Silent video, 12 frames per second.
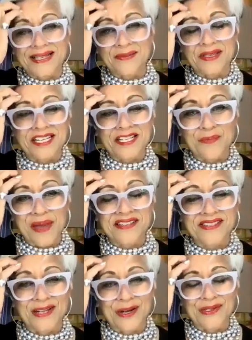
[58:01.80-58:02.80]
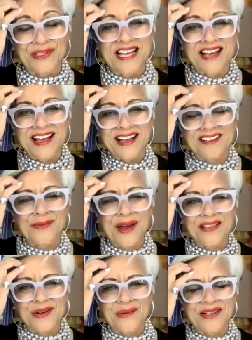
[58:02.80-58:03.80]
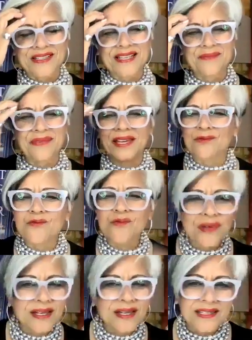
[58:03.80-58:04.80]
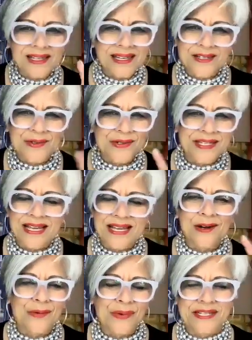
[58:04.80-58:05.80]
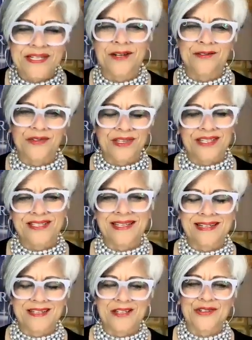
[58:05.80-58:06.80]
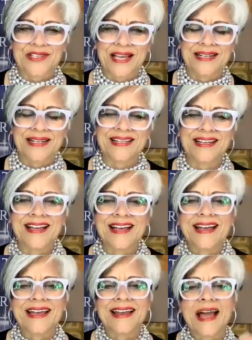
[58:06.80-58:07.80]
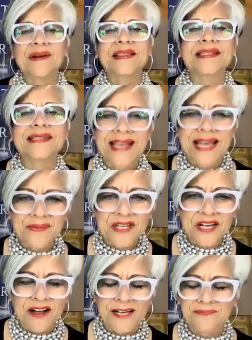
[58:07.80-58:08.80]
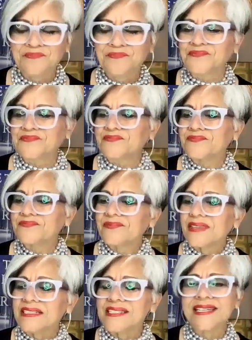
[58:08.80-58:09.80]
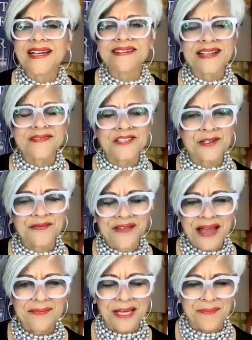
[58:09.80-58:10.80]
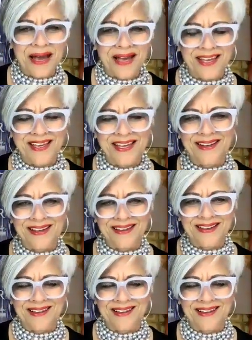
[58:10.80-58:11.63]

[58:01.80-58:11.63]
some of these base notes, because Radha wants something really interesting and original for this signature scent. Now, at the same time, she has left her family back in